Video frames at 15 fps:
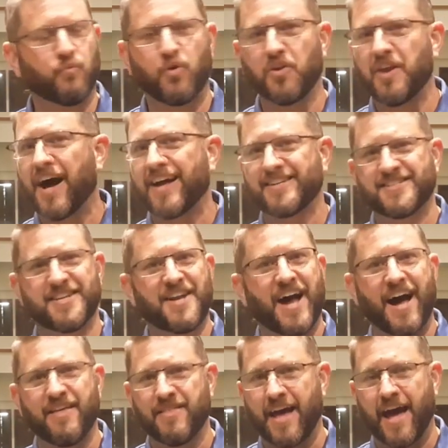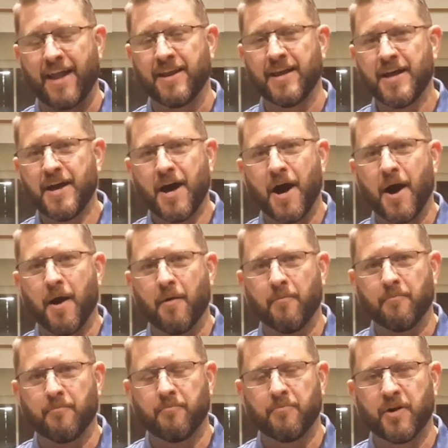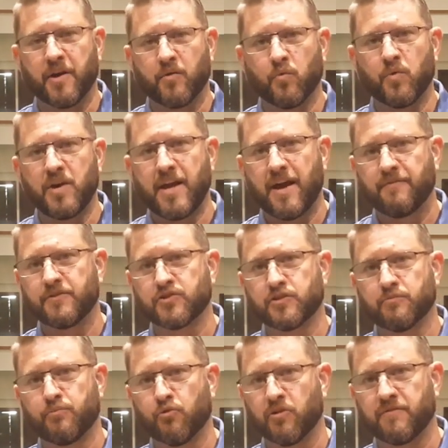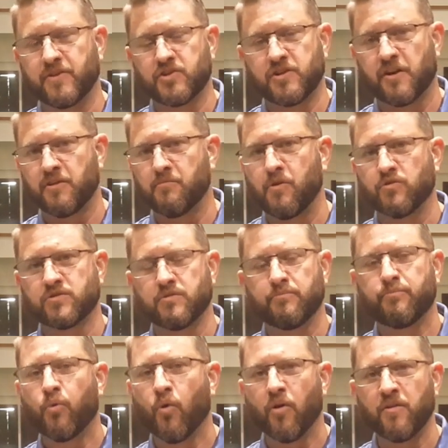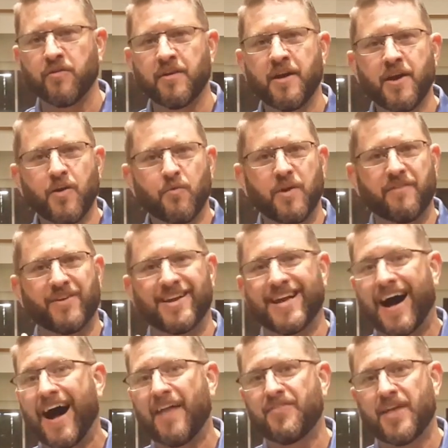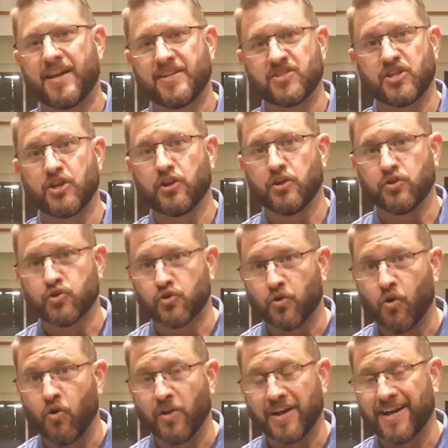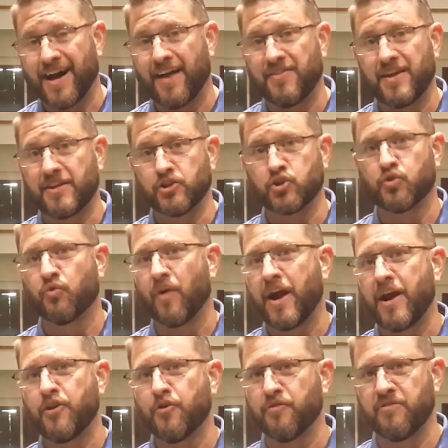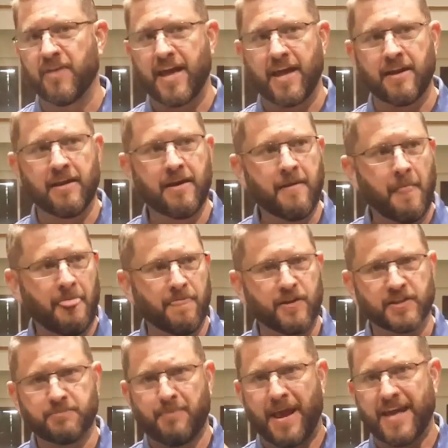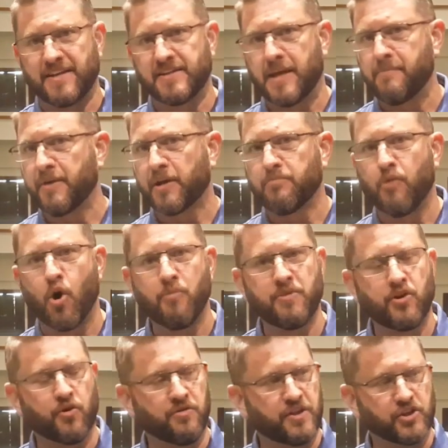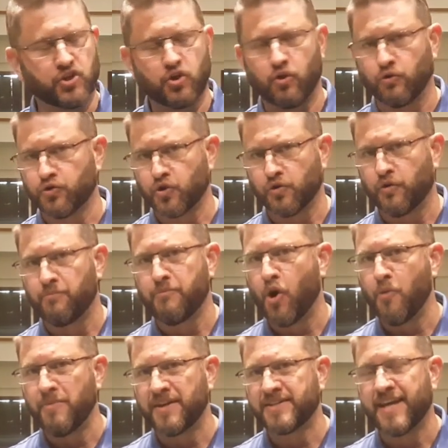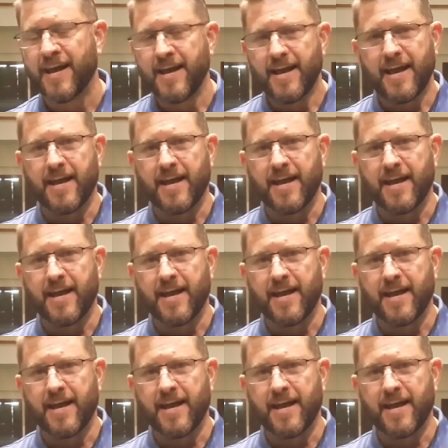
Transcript: We'll not deny that. Um, but we have the support of each other. Most important, we have a God that is in control, a God that is greater than this pandemic moment or this cultural moment.